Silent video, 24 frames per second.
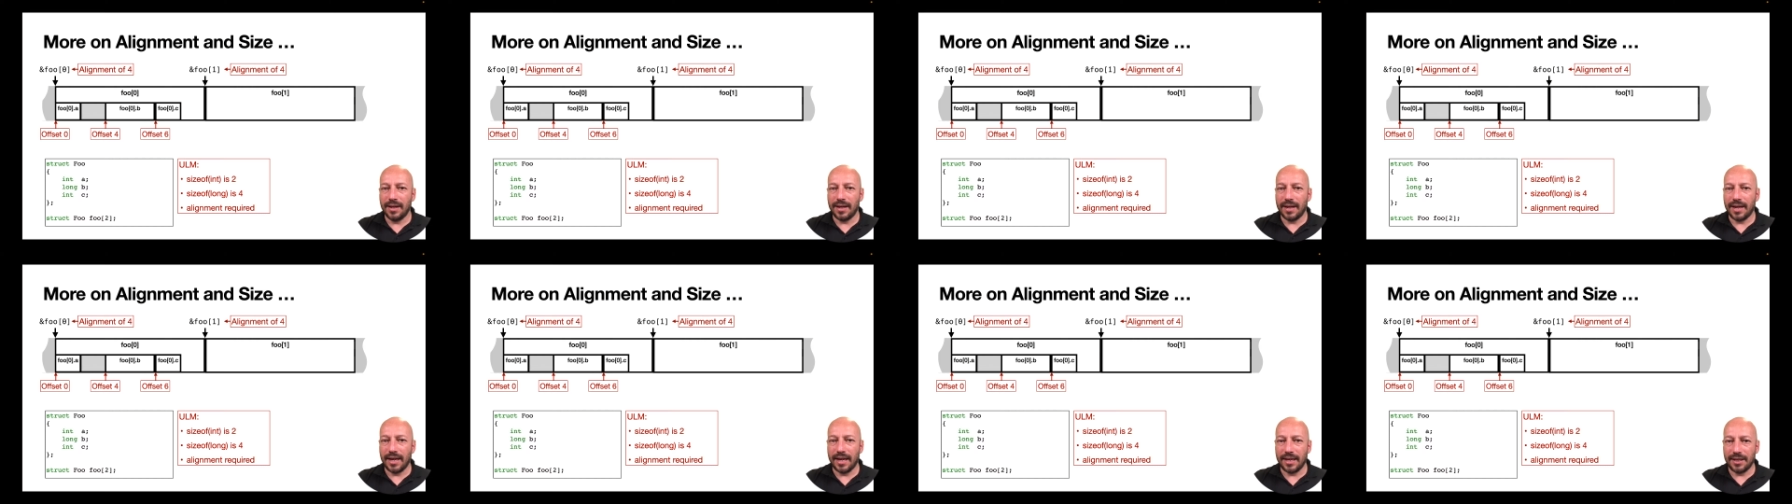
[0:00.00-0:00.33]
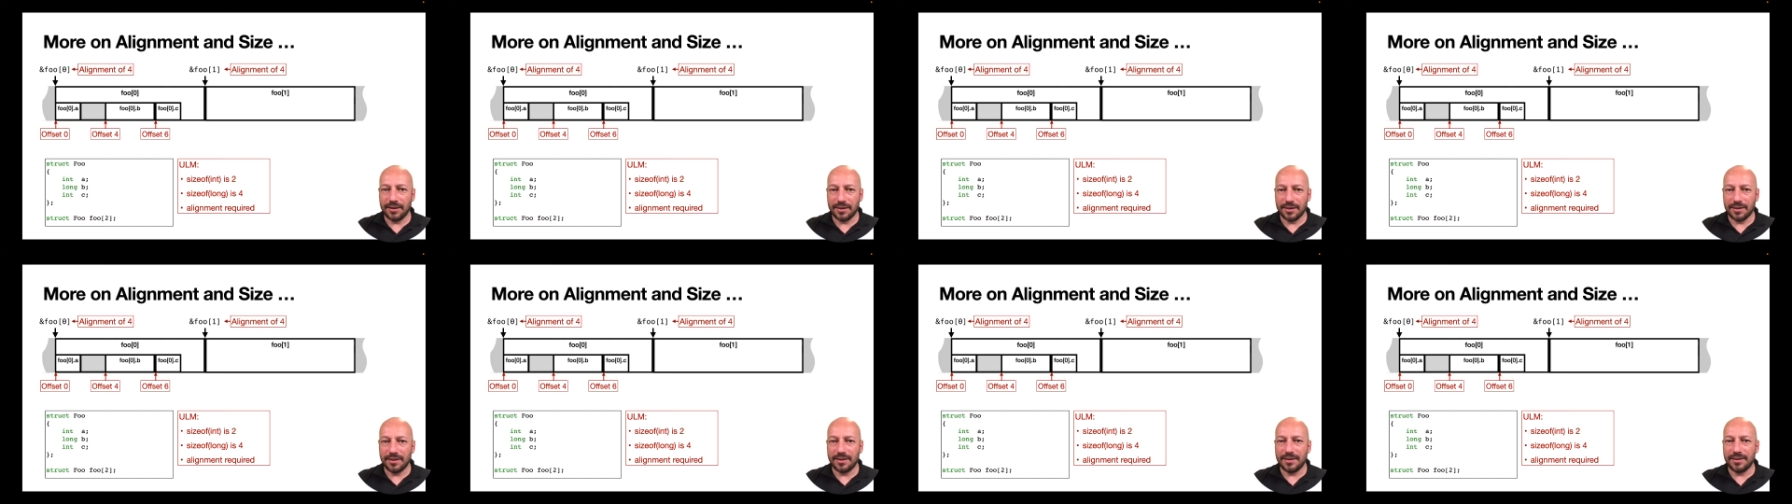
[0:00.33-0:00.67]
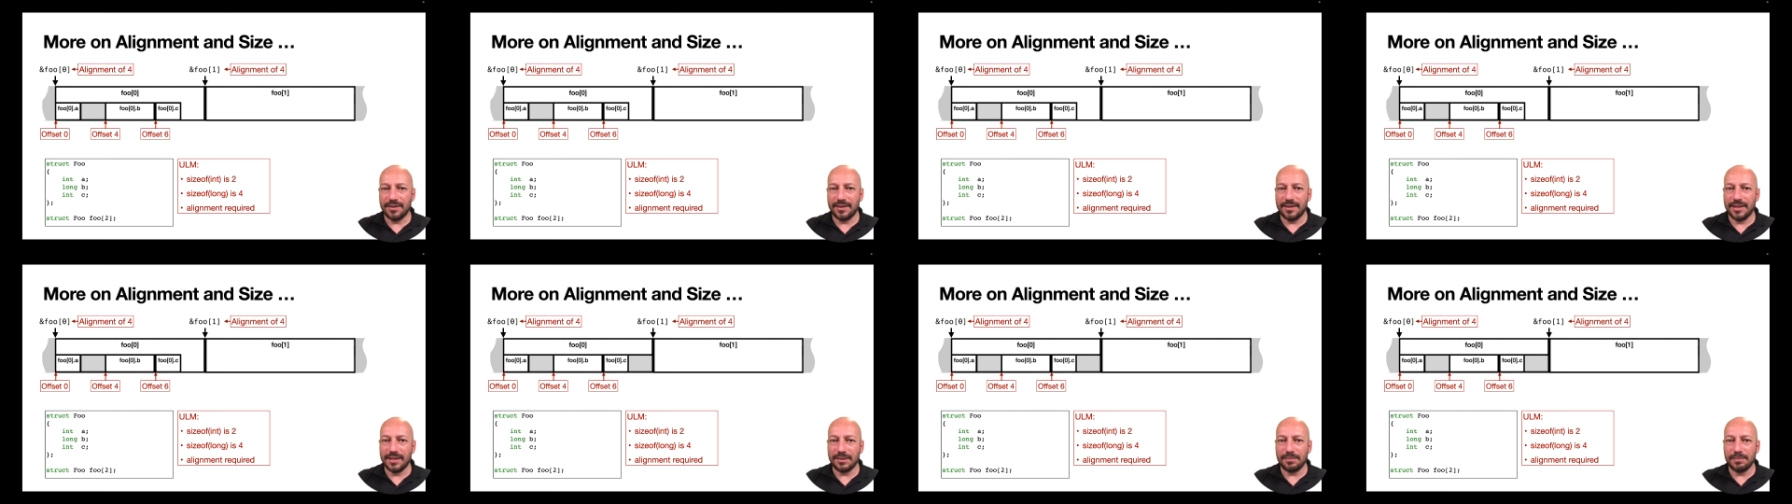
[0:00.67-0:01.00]
And
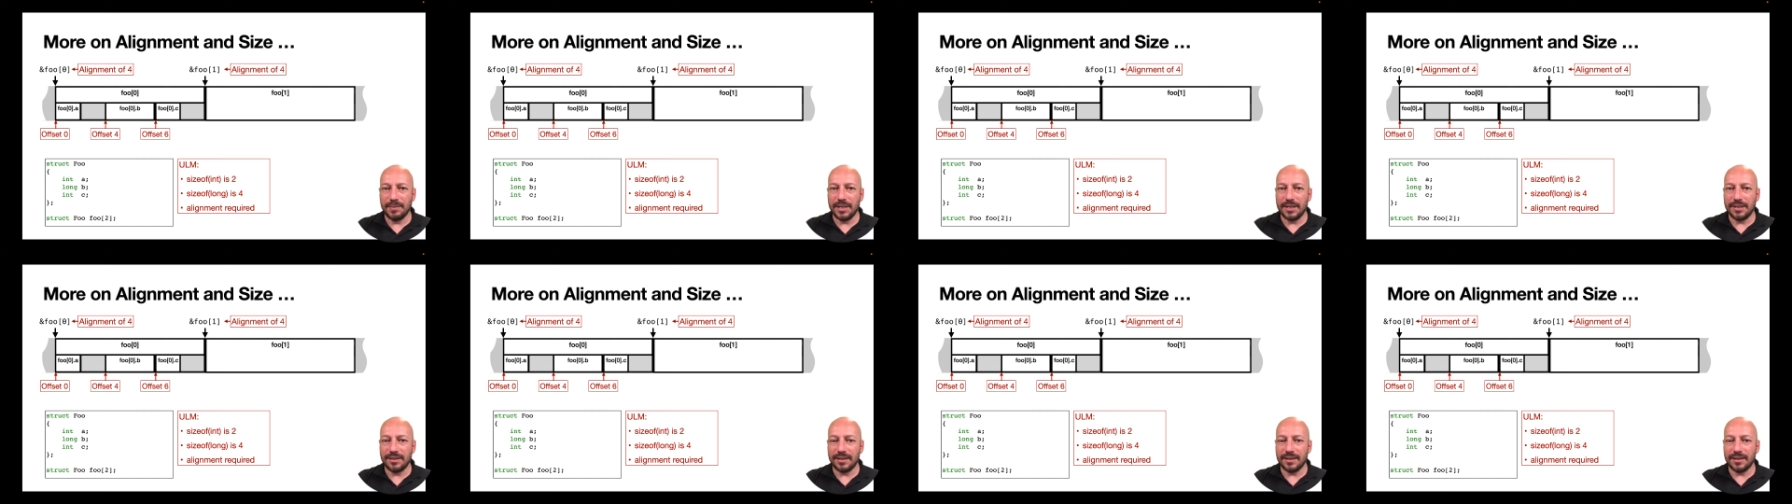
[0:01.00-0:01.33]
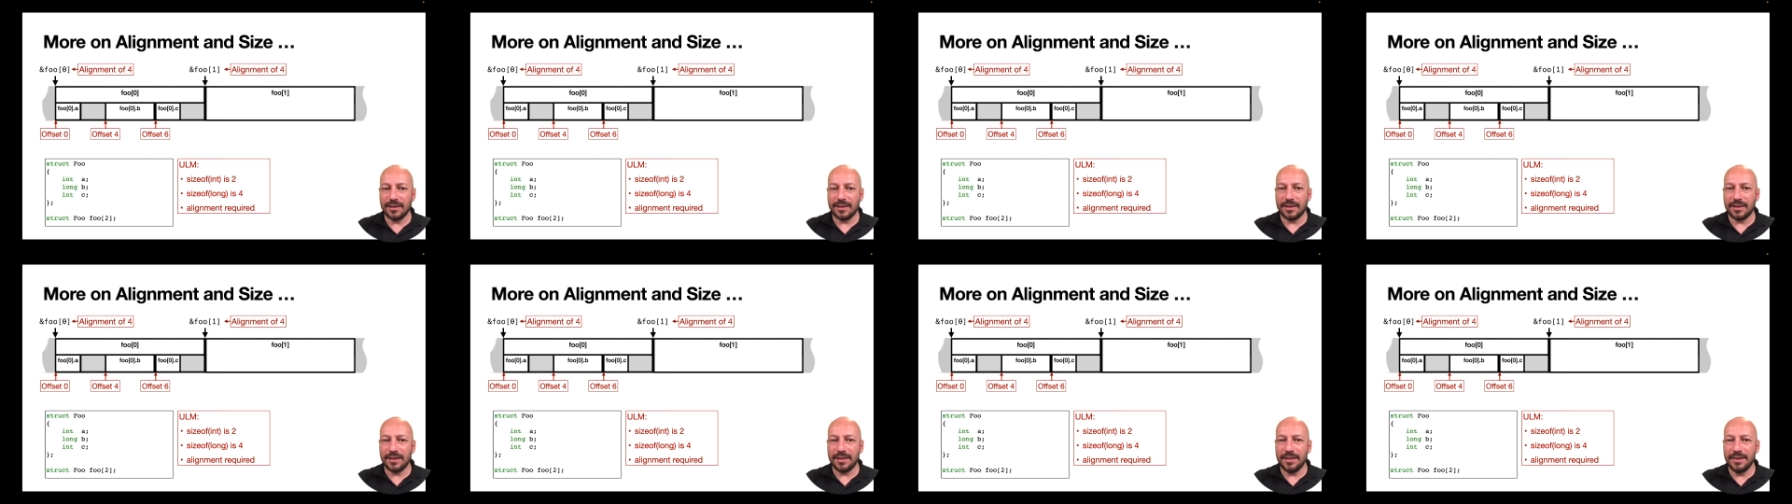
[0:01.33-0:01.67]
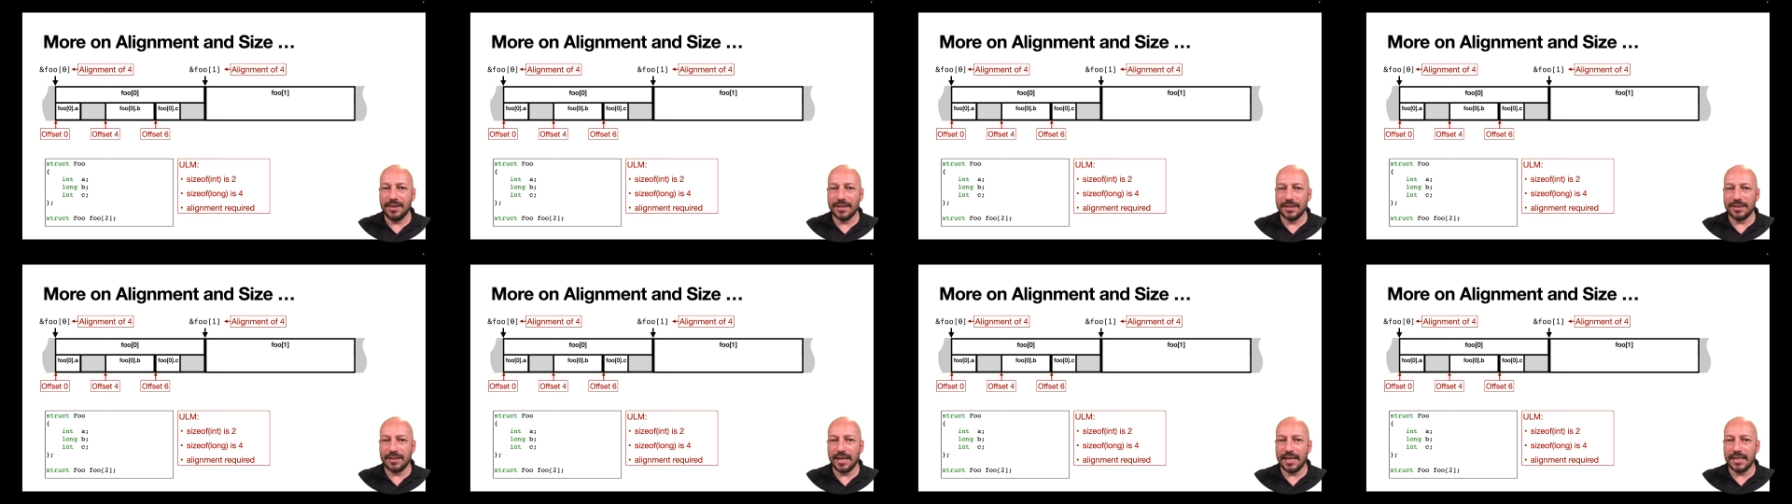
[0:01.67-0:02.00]
this means uh, in
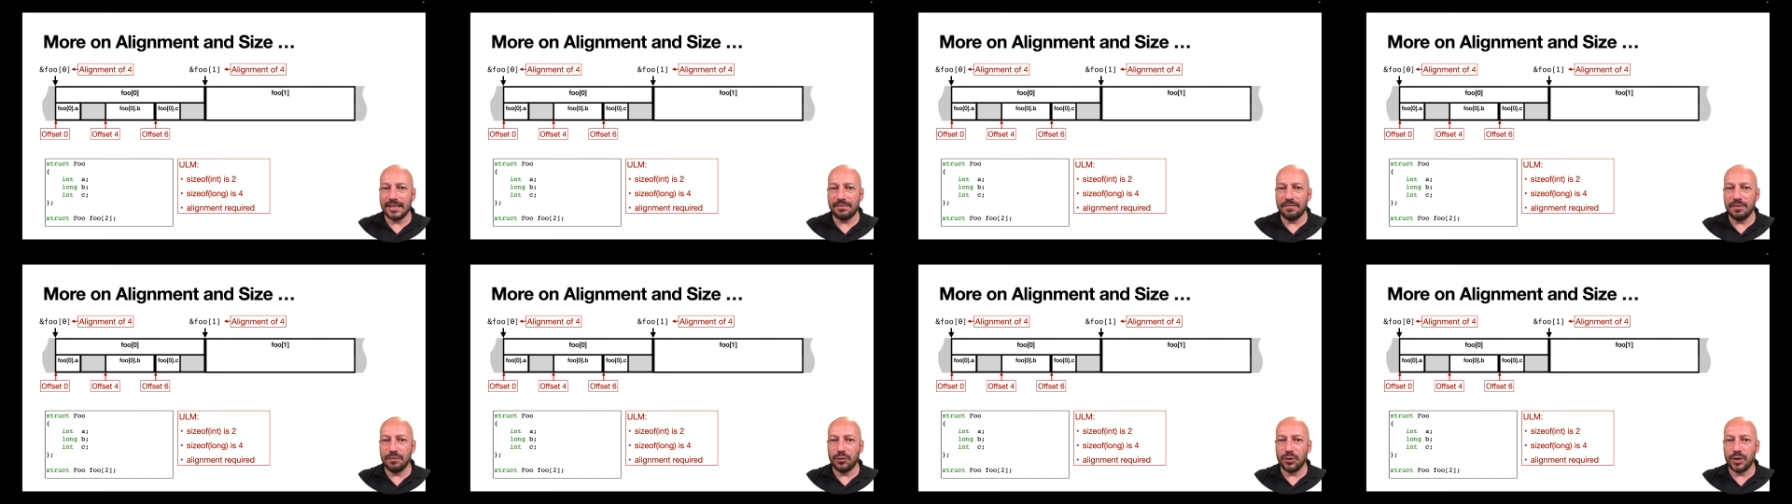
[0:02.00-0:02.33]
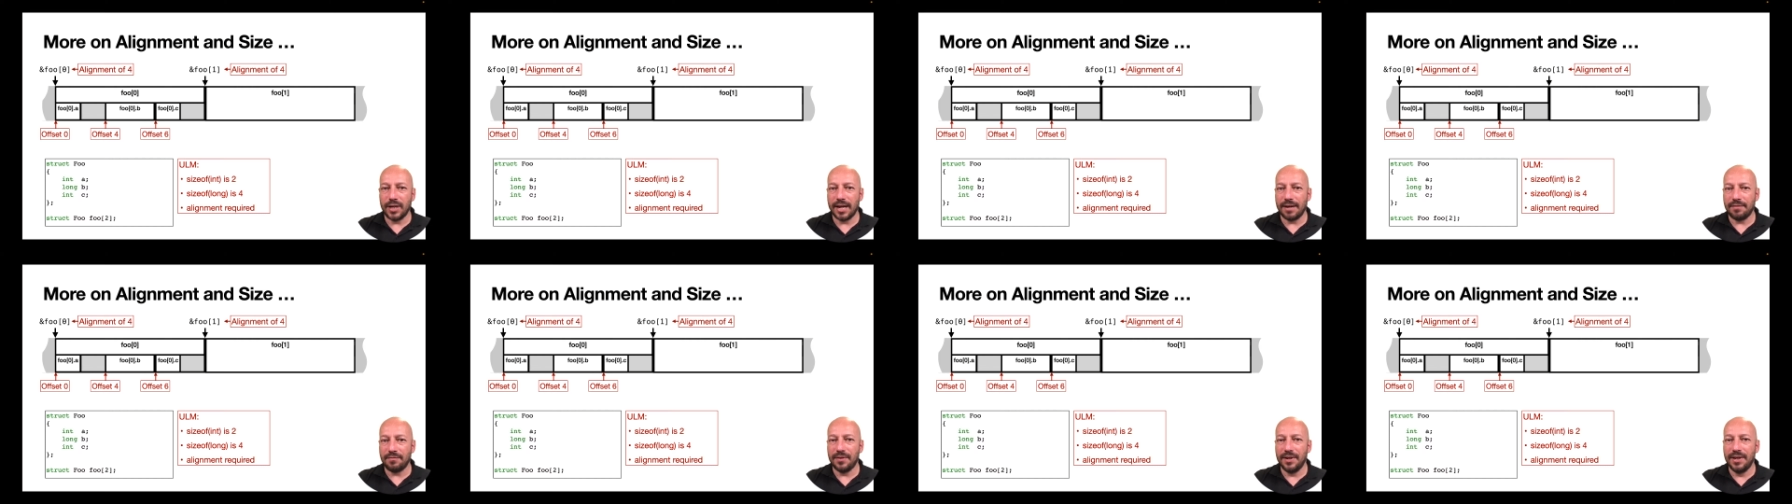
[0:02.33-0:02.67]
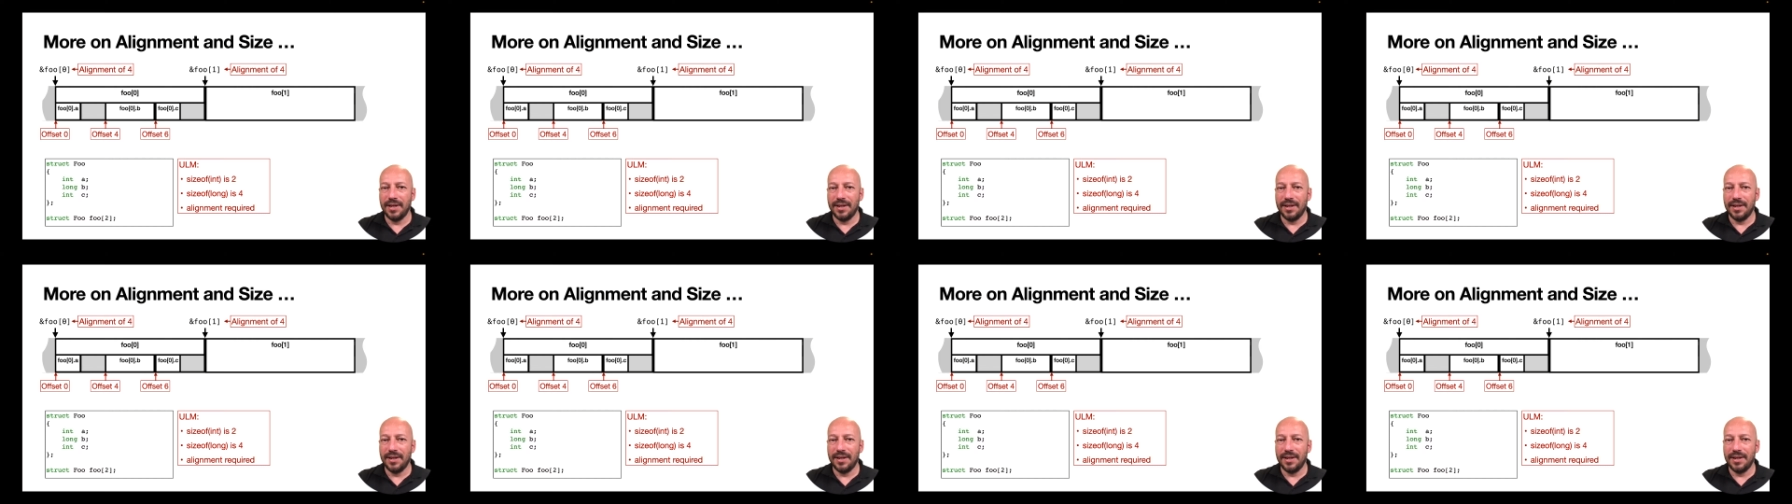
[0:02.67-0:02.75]
this case we would have